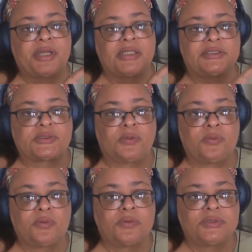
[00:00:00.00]
because
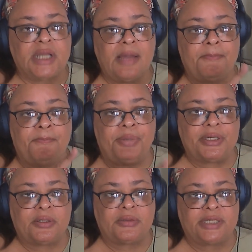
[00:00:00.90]
schools
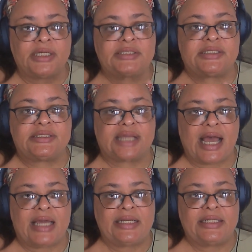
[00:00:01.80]
build
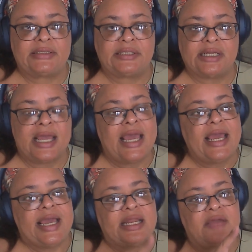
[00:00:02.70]
societies.
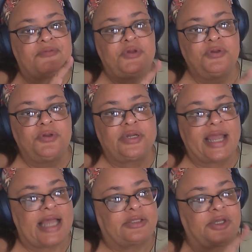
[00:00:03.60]
And if you
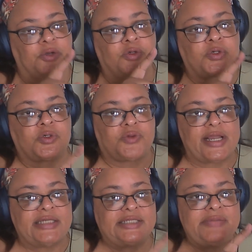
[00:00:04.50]
look at the
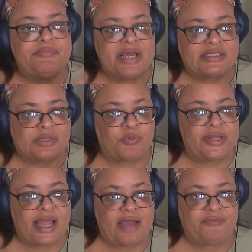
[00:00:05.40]
crazy mess that
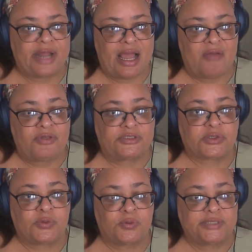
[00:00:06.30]
we have now, the
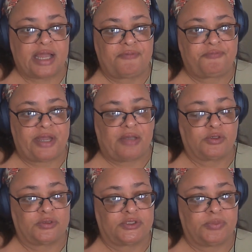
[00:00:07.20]
schools have
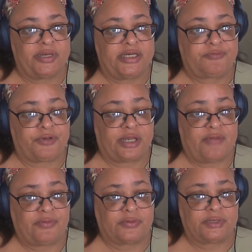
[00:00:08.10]
failed on so many different
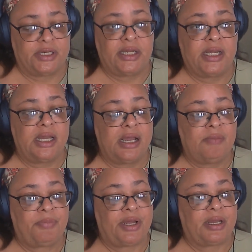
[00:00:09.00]
levels.
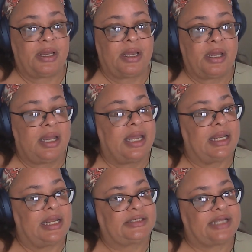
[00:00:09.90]
But
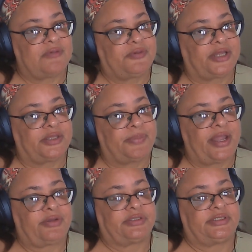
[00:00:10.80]
let's not forget the
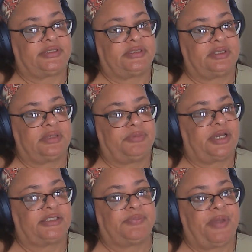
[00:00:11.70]
parents
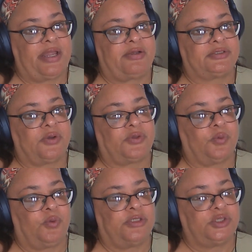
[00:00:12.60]
because the parents are
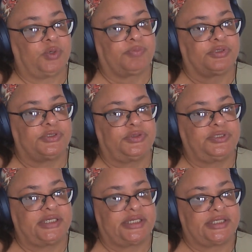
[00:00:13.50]
the ones who are
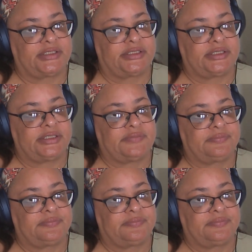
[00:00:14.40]
producing this,